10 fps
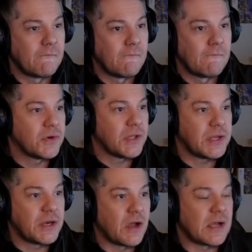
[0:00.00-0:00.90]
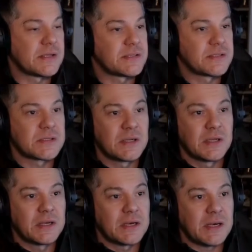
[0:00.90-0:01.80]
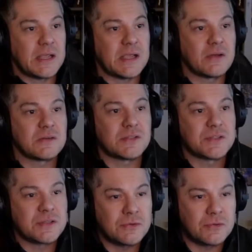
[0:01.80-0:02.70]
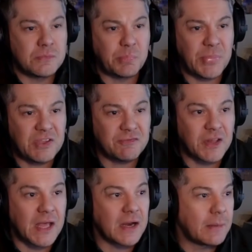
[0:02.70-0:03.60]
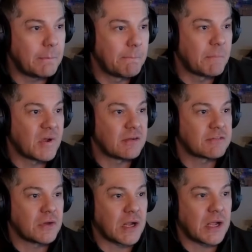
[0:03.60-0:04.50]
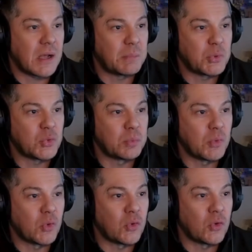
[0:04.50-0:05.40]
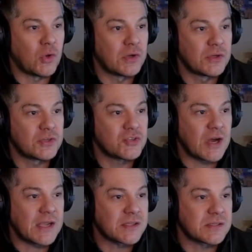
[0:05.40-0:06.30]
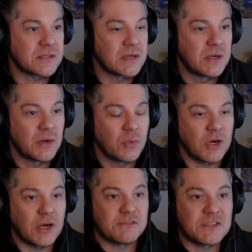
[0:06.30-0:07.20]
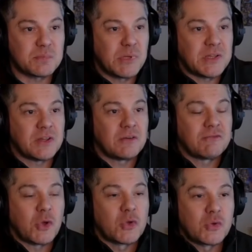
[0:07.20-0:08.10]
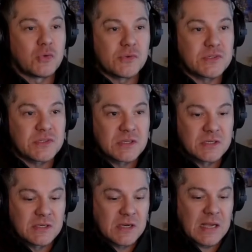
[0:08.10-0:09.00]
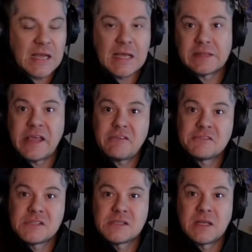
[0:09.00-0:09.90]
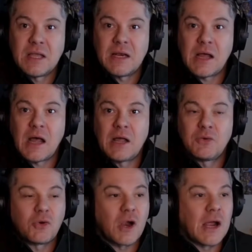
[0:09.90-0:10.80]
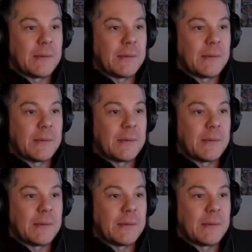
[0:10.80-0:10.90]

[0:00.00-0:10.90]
Really nice. Now to beef that up, I've got a couple more tracks where I've split the vocals hard left and hard right.